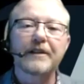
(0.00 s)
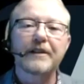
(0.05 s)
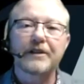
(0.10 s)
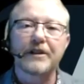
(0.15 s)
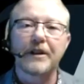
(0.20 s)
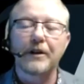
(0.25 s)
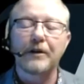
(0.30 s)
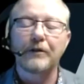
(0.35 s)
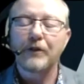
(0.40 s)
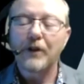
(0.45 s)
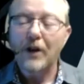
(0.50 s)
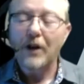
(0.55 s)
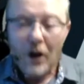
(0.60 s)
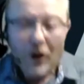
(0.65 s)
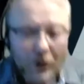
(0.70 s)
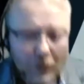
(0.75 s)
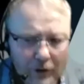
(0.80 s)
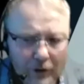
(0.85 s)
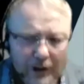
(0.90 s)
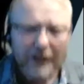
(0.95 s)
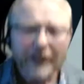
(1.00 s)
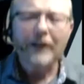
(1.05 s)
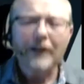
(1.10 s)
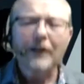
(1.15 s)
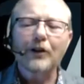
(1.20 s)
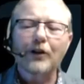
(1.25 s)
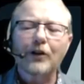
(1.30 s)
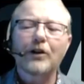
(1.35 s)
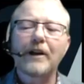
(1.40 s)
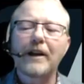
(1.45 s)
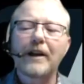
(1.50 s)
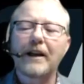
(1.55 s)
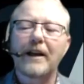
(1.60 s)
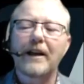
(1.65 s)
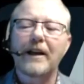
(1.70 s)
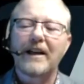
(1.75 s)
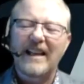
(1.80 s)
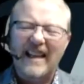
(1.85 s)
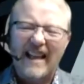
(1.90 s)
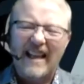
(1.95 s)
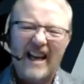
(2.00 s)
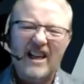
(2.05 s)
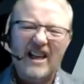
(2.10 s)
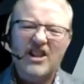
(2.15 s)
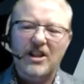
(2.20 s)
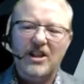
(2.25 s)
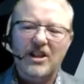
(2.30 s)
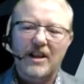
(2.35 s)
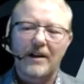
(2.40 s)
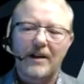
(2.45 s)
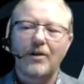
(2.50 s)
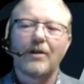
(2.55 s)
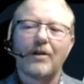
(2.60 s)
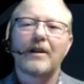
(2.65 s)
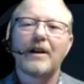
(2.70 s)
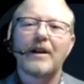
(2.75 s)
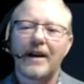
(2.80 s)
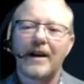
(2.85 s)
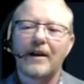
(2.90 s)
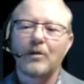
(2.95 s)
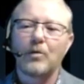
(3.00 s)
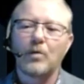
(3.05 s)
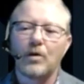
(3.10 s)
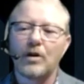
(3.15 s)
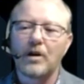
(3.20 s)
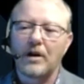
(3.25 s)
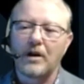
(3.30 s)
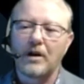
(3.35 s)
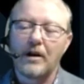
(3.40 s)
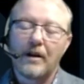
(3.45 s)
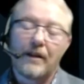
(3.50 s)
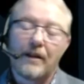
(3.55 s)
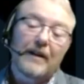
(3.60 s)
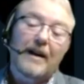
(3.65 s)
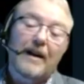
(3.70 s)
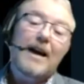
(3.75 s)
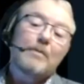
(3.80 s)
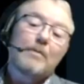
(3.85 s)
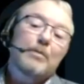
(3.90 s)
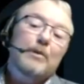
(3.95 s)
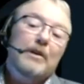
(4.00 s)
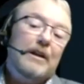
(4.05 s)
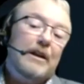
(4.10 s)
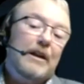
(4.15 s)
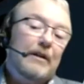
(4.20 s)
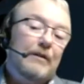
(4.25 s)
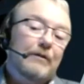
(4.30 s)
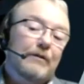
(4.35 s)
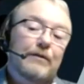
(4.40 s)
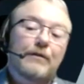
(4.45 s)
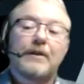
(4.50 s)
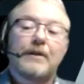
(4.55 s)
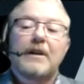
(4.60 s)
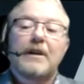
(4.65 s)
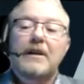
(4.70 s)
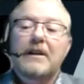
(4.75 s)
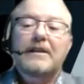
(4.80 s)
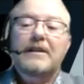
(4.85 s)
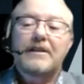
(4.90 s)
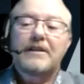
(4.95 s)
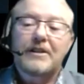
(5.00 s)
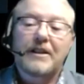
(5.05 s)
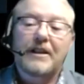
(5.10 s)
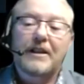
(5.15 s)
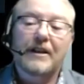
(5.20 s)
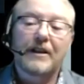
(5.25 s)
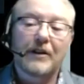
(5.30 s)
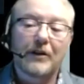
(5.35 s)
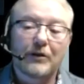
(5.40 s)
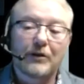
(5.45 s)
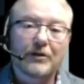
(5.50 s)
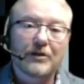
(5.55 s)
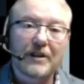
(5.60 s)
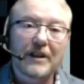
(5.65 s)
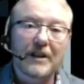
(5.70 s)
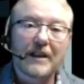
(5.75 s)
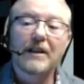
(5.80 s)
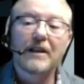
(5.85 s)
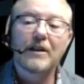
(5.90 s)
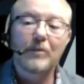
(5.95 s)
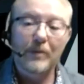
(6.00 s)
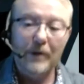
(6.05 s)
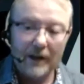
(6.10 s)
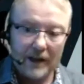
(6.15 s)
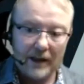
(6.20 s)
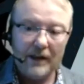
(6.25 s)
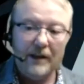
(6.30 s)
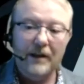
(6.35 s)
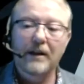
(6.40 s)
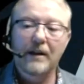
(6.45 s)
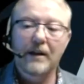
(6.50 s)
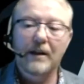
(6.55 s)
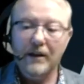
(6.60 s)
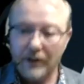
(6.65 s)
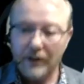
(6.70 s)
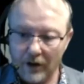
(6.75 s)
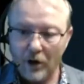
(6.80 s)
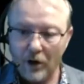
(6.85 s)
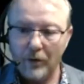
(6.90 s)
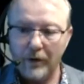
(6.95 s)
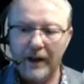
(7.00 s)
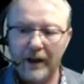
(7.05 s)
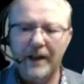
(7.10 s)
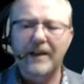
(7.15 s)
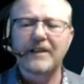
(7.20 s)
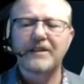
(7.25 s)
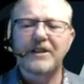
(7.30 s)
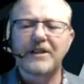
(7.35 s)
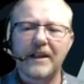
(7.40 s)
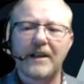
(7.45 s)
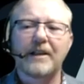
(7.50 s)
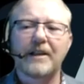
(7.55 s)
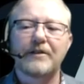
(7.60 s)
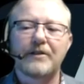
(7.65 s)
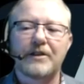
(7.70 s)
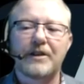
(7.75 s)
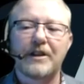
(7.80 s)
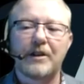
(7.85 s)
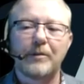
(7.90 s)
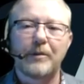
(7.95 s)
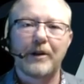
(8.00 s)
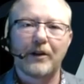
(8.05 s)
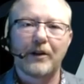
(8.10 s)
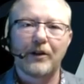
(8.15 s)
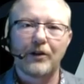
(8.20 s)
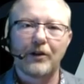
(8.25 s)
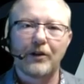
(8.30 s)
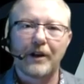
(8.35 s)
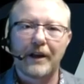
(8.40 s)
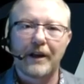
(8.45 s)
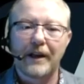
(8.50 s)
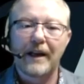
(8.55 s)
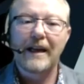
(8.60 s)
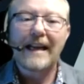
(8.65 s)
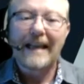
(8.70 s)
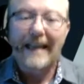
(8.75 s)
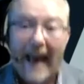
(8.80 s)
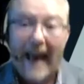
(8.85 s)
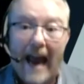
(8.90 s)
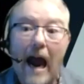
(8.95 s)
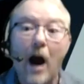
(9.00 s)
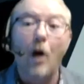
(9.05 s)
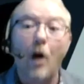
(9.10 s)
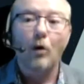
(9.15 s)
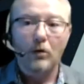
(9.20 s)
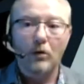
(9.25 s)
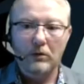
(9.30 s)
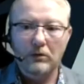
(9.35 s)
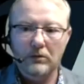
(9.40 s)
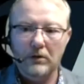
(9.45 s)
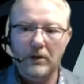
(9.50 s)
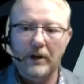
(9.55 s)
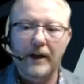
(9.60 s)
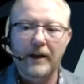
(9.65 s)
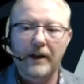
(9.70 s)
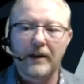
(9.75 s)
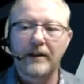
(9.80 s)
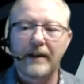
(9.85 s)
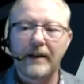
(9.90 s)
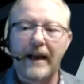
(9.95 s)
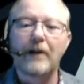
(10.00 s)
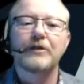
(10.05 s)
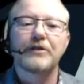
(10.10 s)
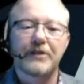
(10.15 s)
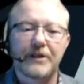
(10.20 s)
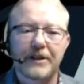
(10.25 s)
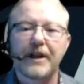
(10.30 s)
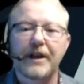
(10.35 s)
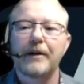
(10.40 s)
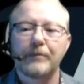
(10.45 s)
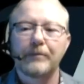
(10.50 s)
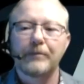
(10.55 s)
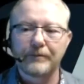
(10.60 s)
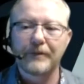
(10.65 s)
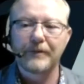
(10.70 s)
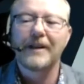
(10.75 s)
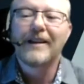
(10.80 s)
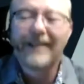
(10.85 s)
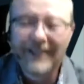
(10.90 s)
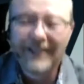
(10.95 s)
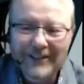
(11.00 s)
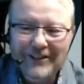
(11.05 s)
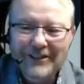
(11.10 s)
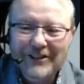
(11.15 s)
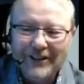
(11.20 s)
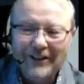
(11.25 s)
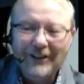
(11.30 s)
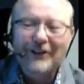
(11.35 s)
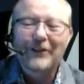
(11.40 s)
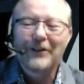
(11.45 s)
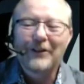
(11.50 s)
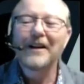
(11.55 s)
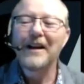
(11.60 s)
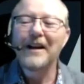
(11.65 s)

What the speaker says: of really learning and engaging in all the kind of work that I believe CEOs need to be knowing and executives need to be learning now, right? Now is the time. So